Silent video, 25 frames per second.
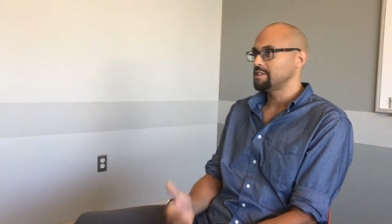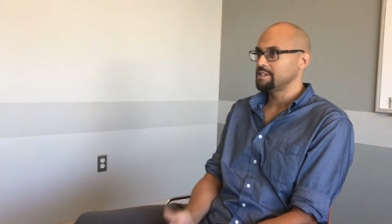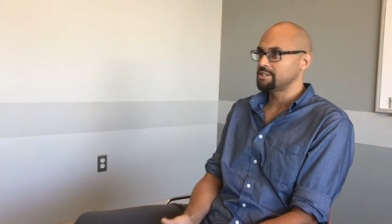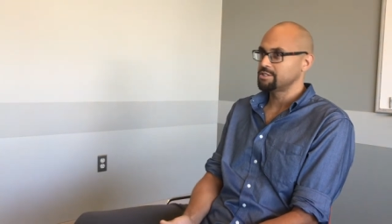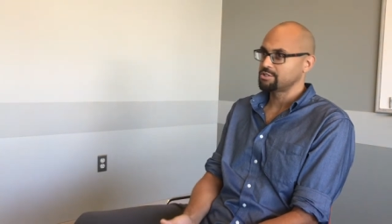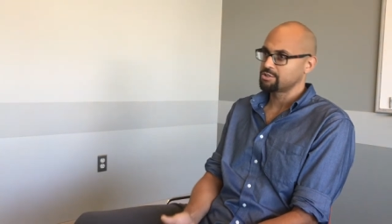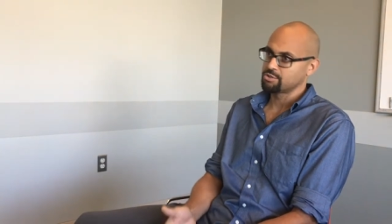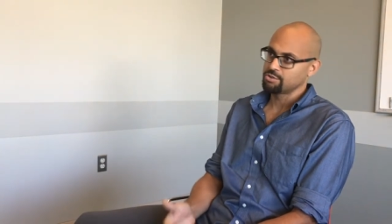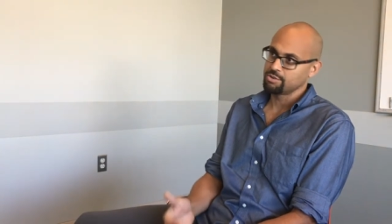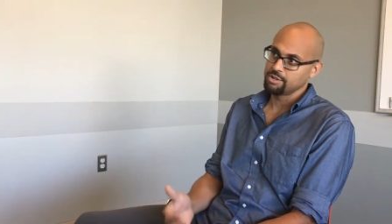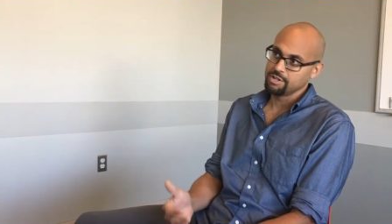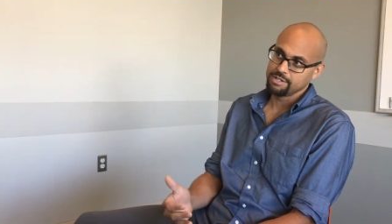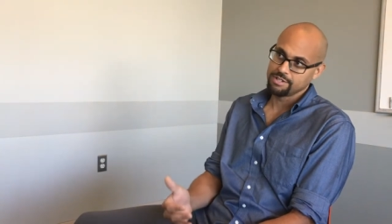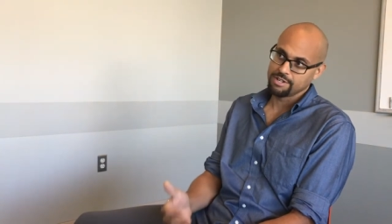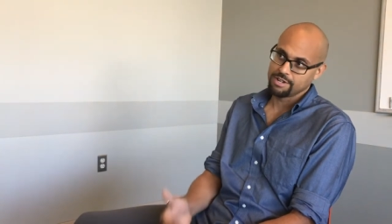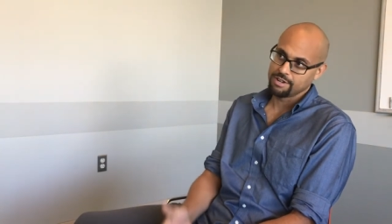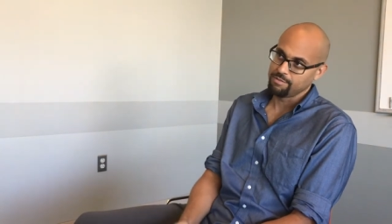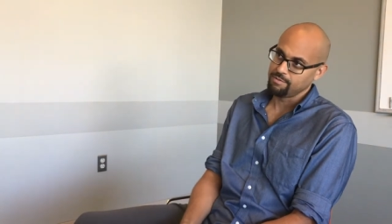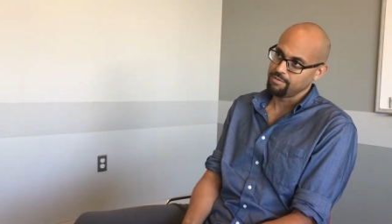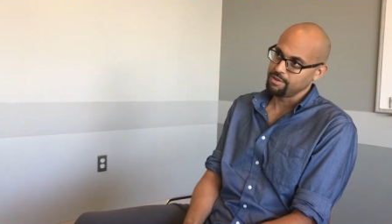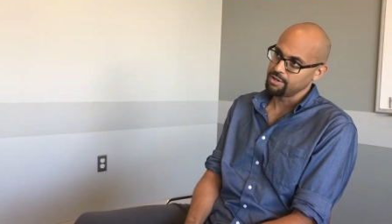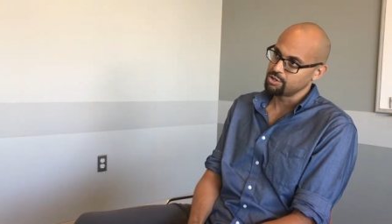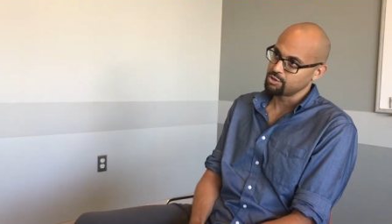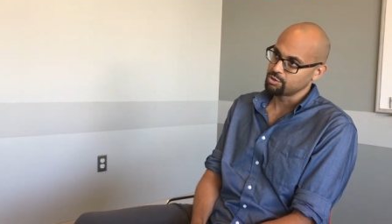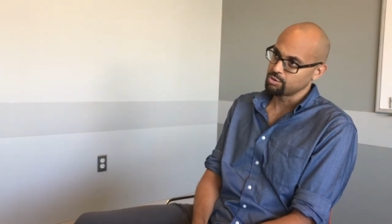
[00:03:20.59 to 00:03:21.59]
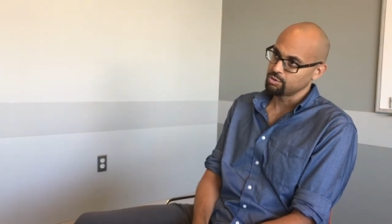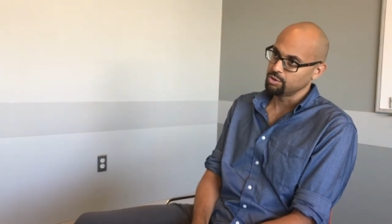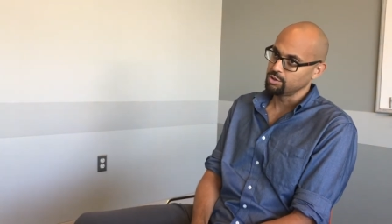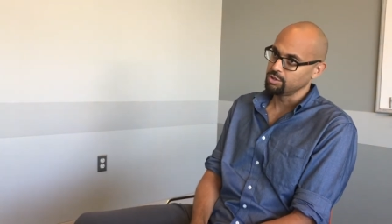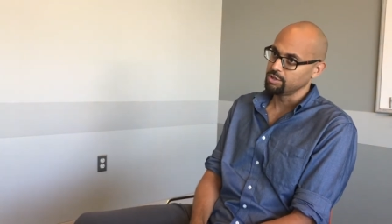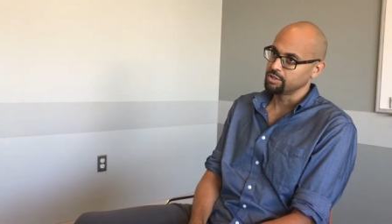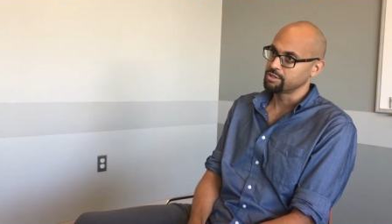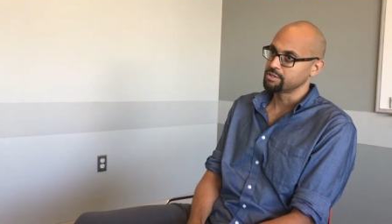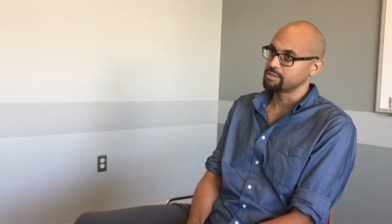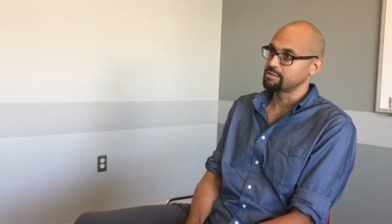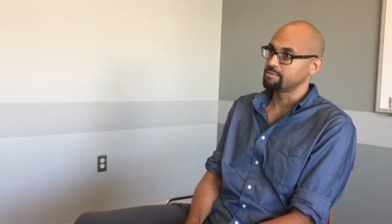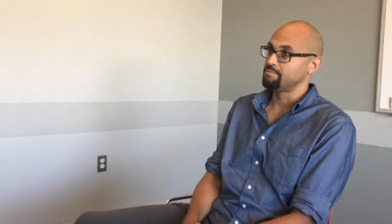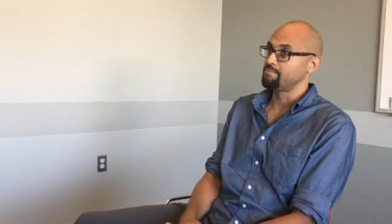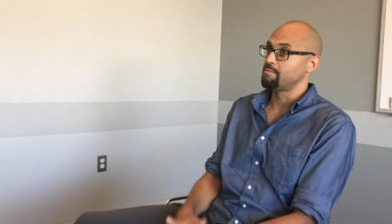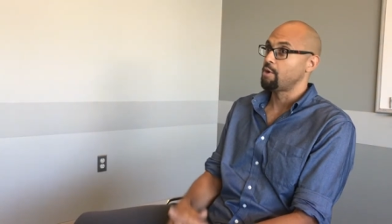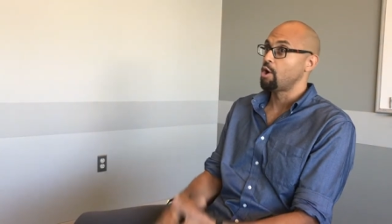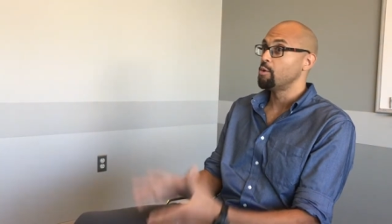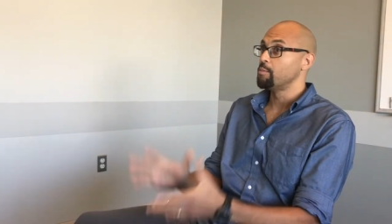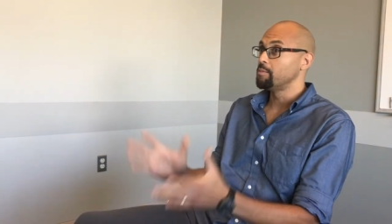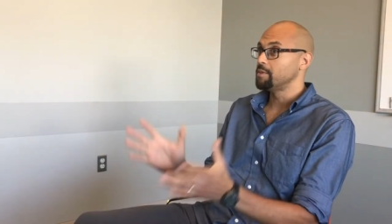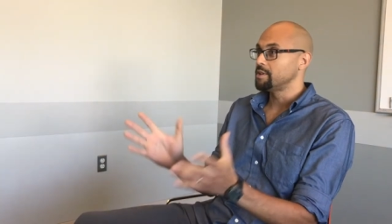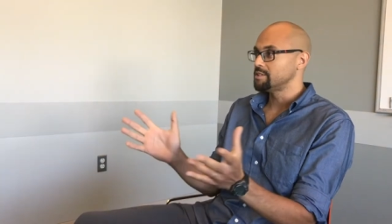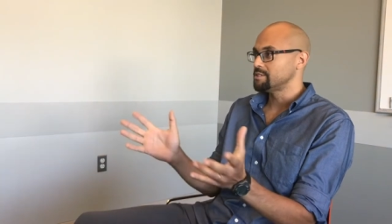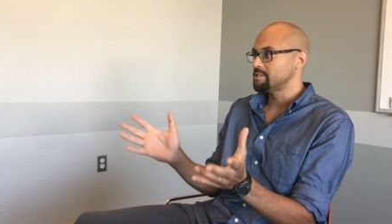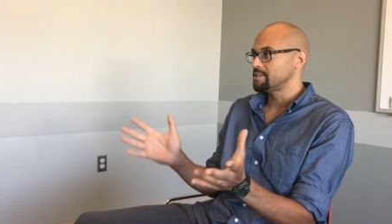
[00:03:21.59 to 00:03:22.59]
histories, individuals,
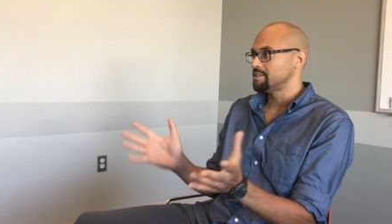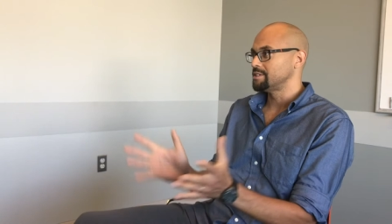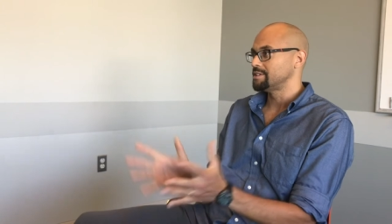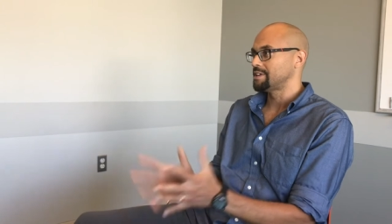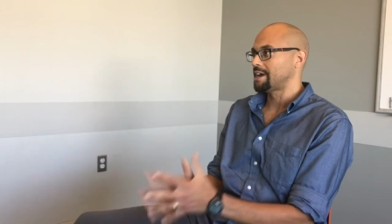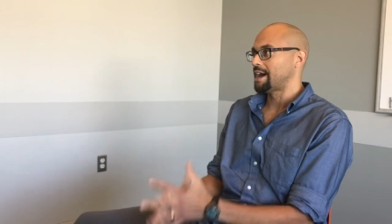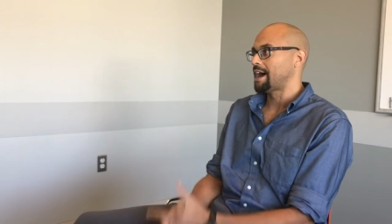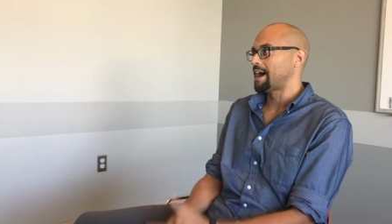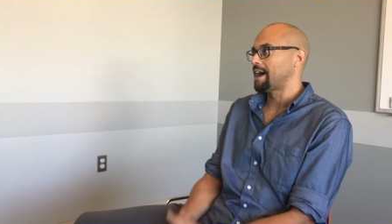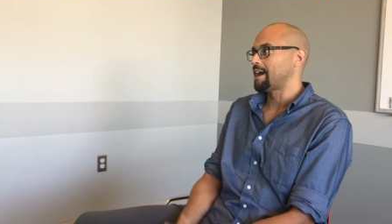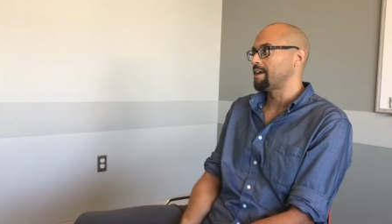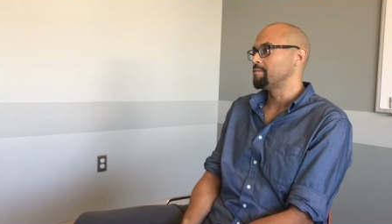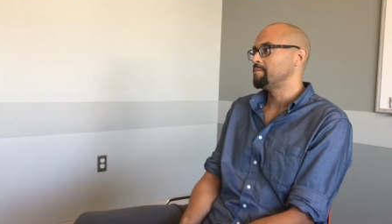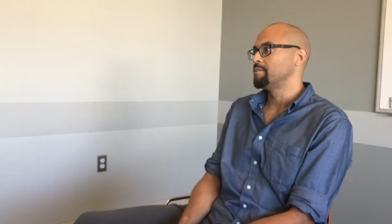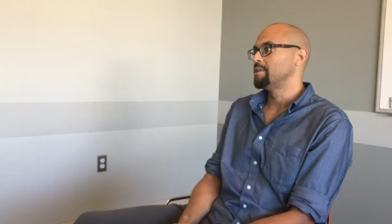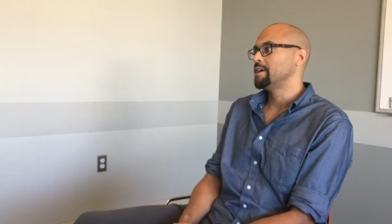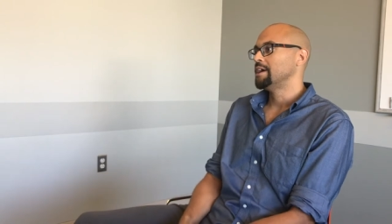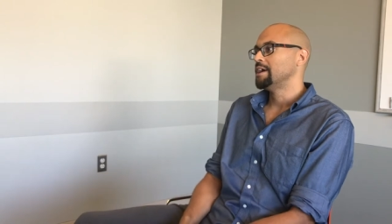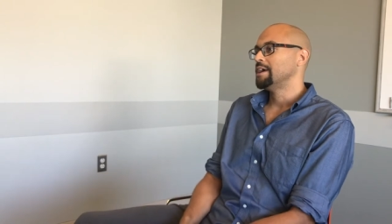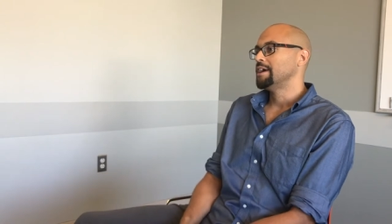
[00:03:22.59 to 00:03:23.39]
moments in time